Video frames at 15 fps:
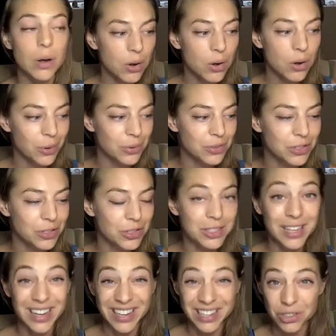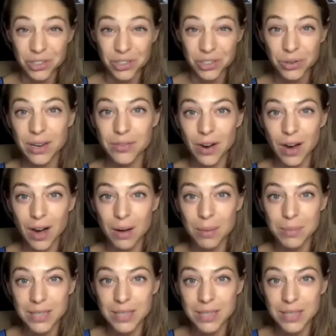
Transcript: also just the history of um,